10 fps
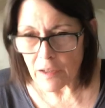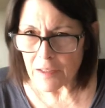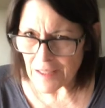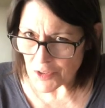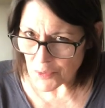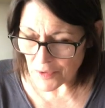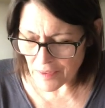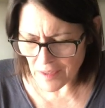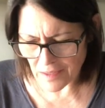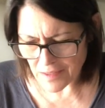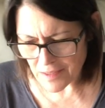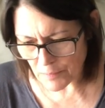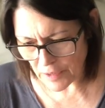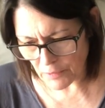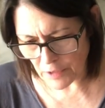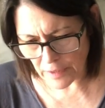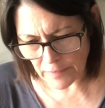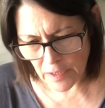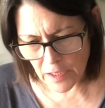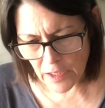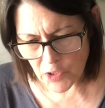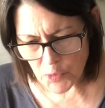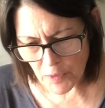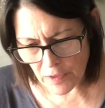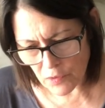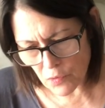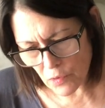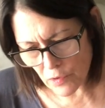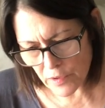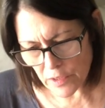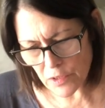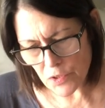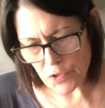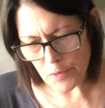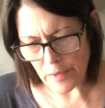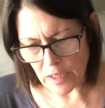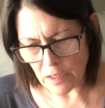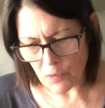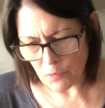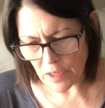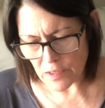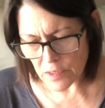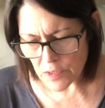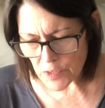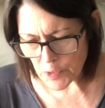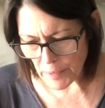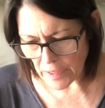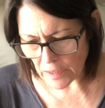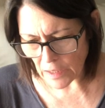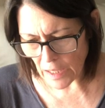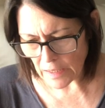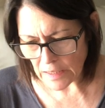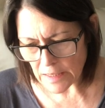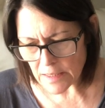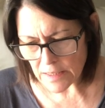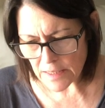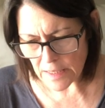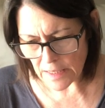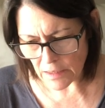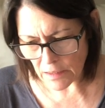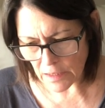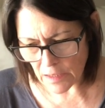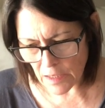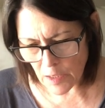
nice word thence, by the way, it spread north into Germany, west into Spain, and east into Italy.